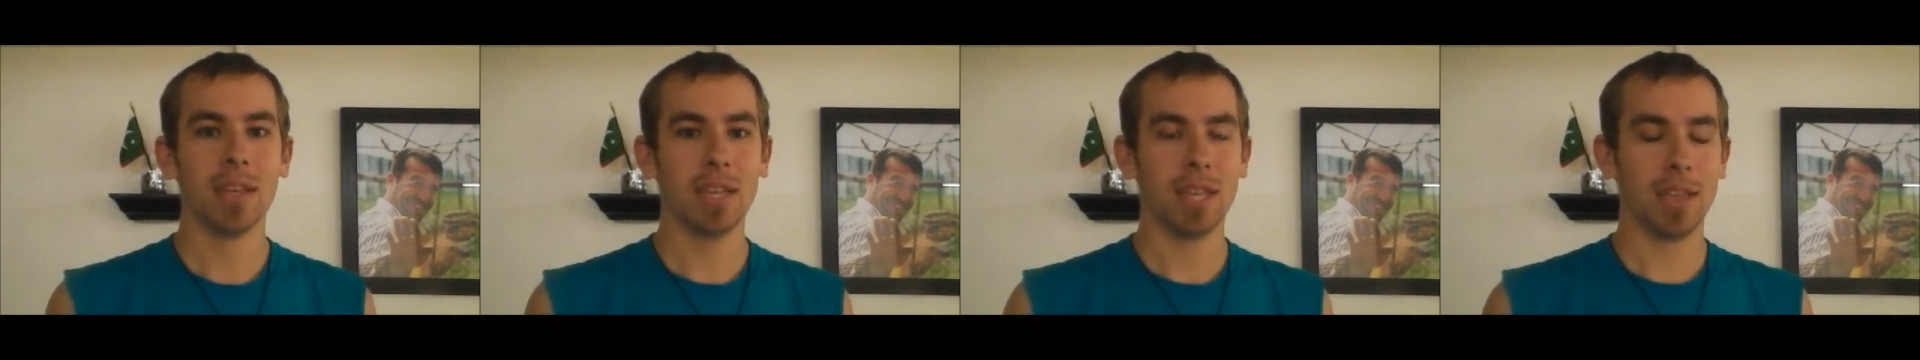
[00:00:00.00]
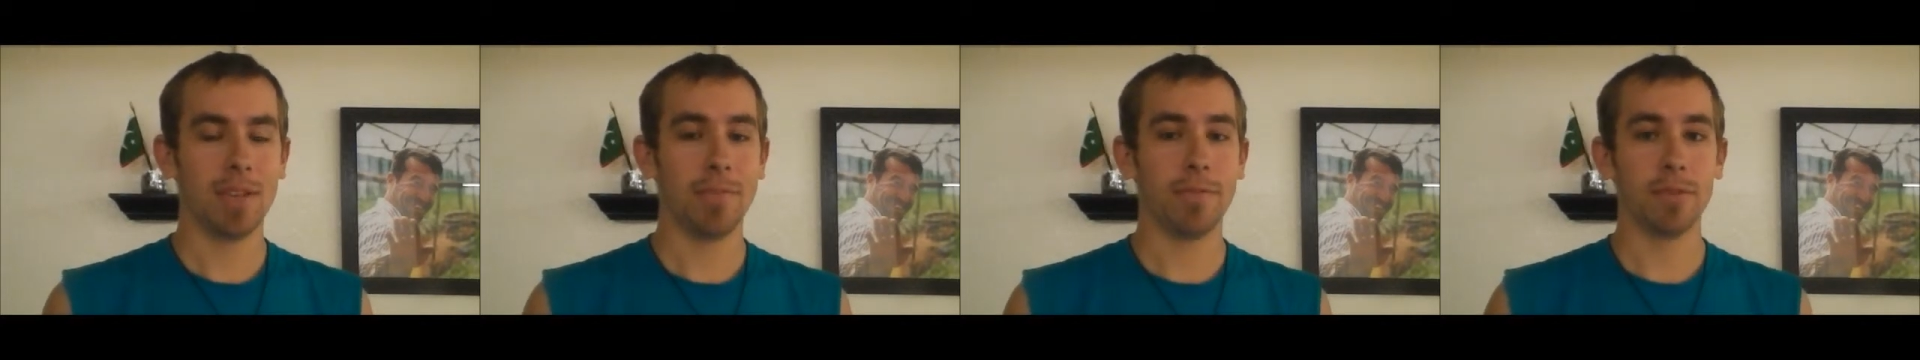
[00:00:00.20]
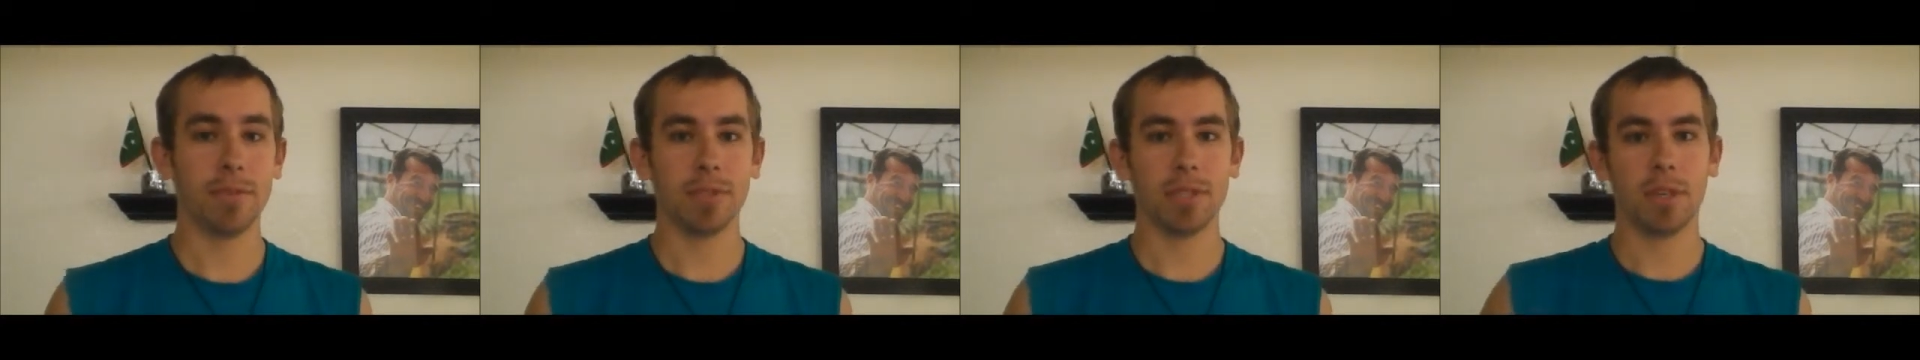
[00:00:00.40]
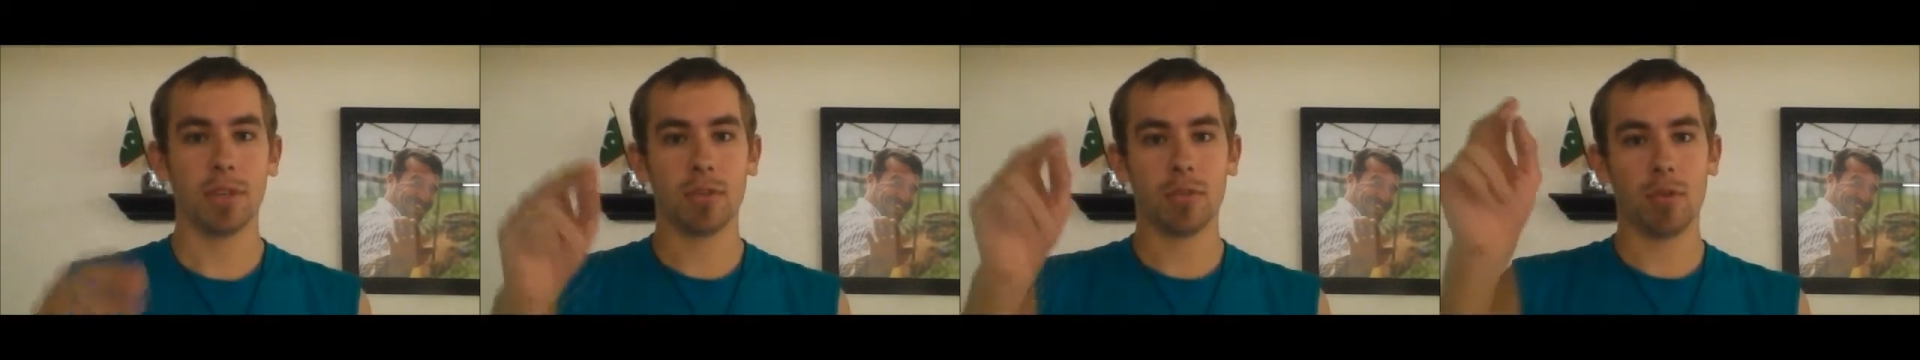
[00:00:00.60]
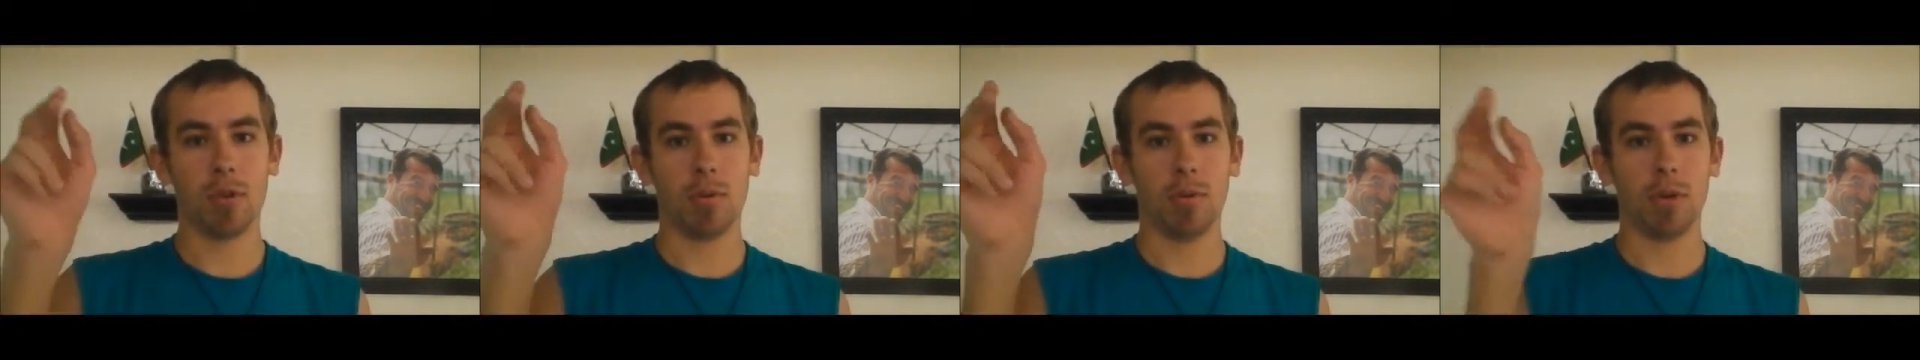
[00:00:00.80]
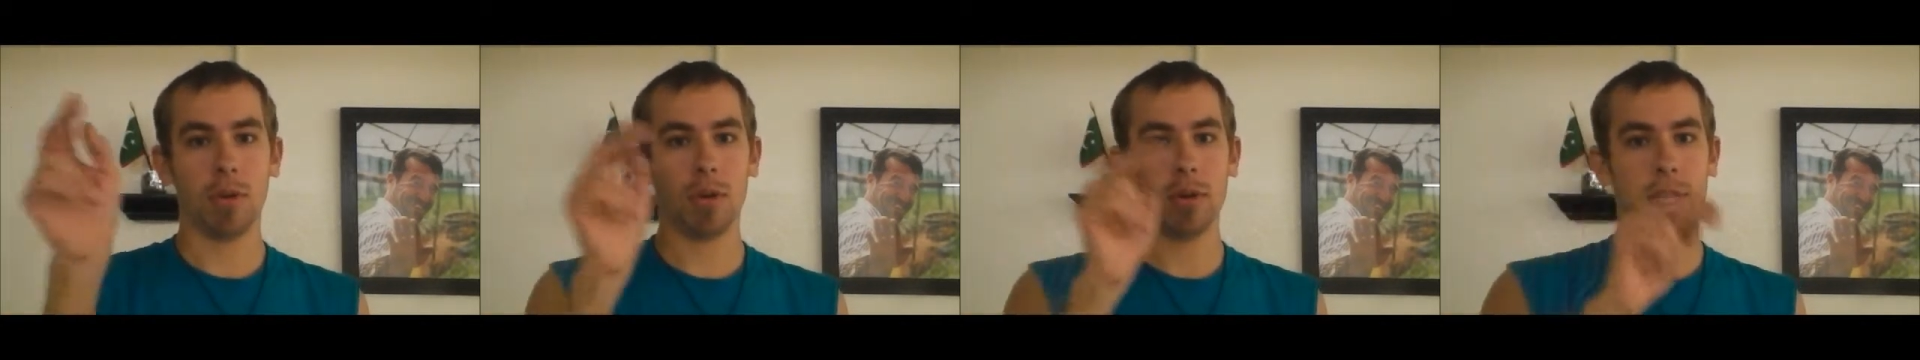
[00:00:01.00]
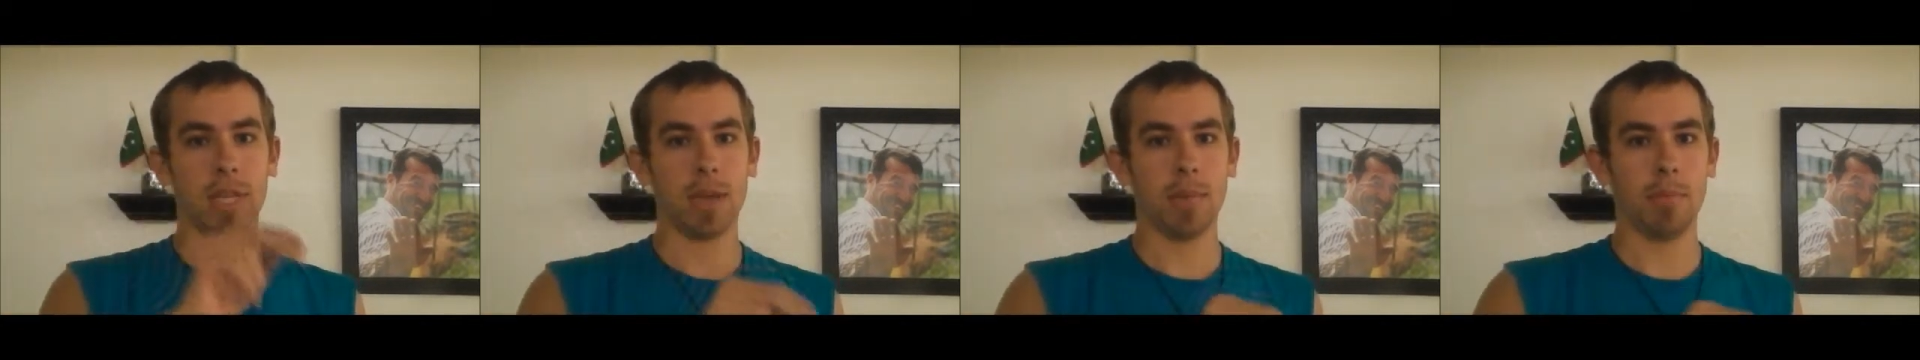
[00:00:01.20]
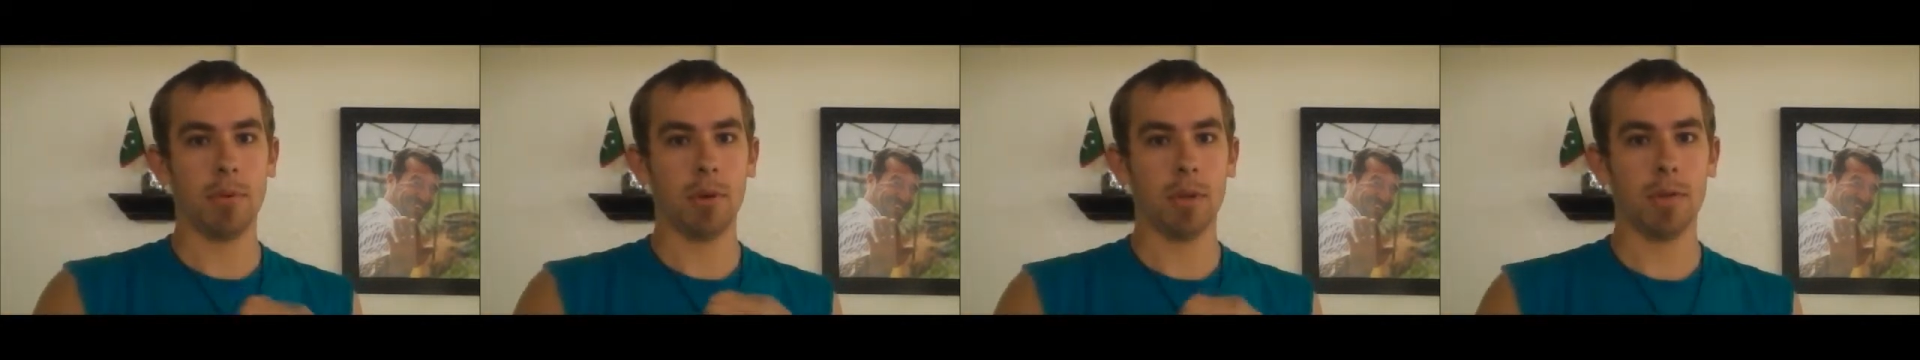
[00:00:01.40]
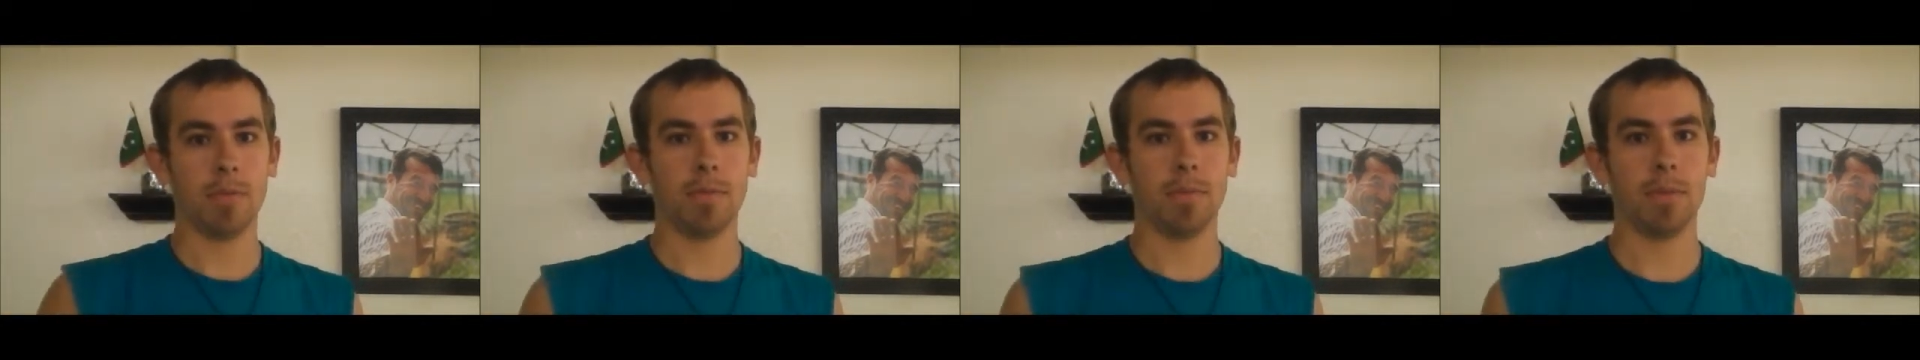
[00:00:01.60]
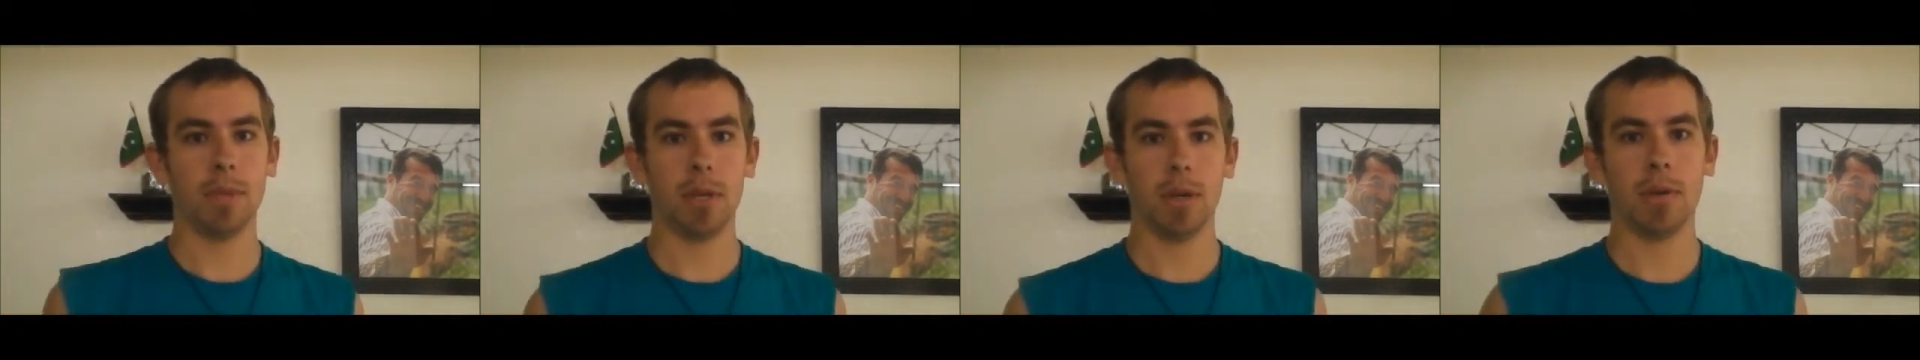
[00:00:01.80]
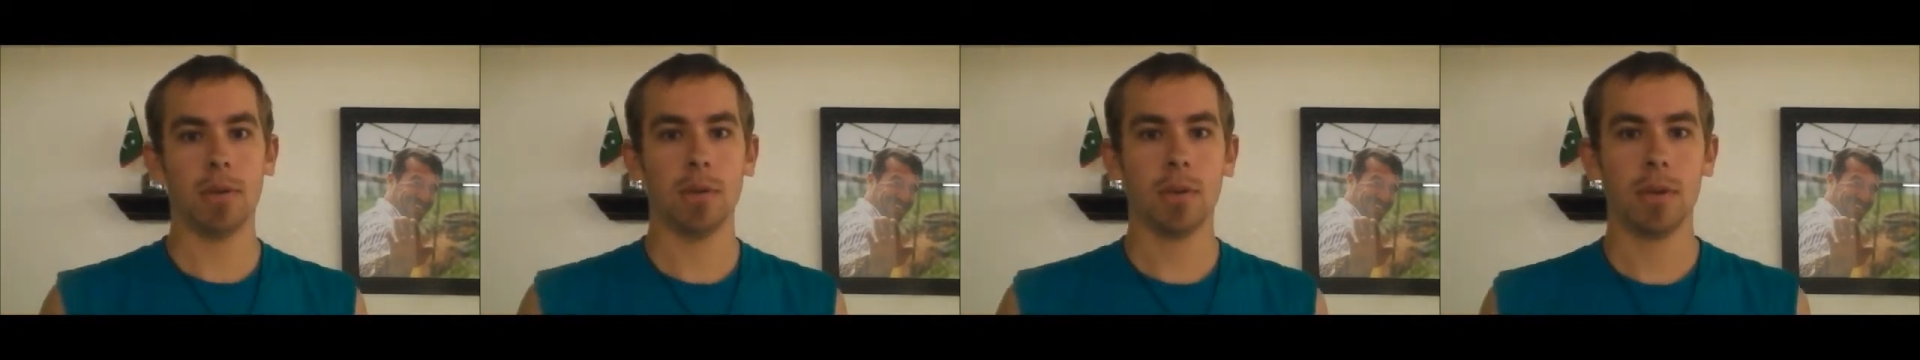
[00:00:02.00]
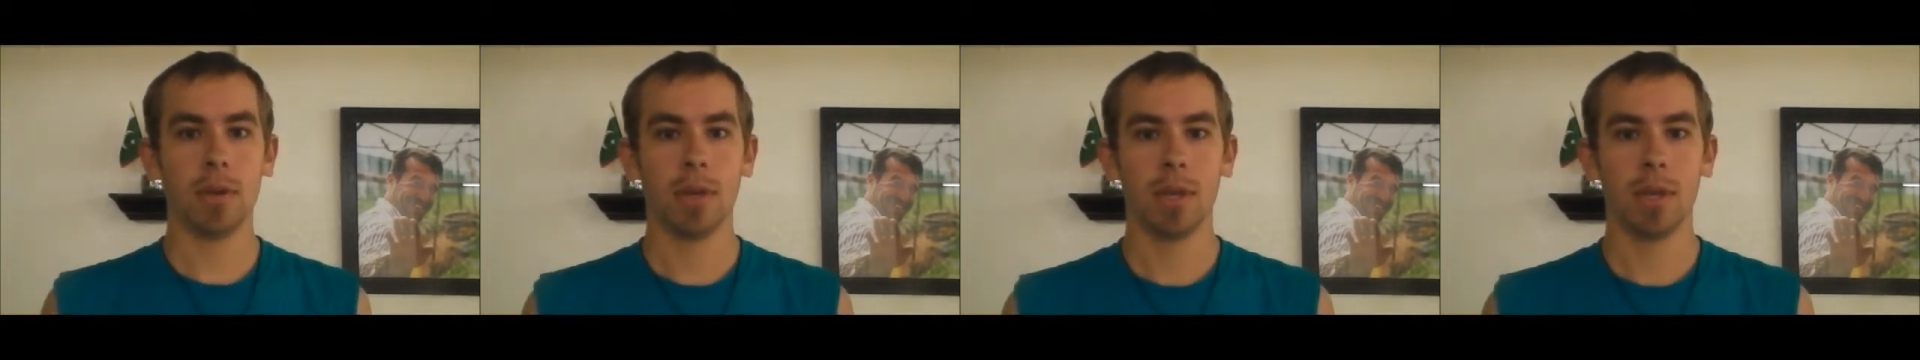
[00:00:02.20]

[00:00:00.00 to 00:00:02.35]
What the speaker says: and from South Korea we go to Cambodia from there.